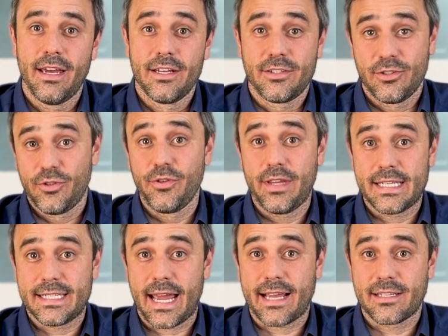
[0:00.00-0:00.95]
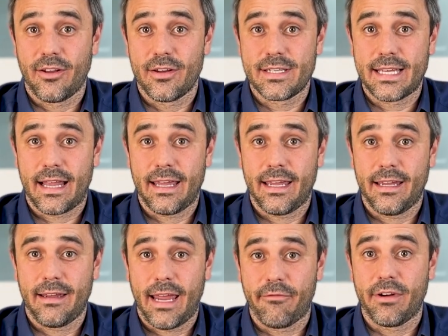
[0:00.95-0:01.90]
to do this tax loss
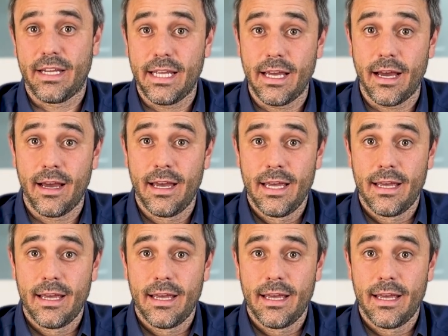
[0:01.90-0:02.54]
selling every year?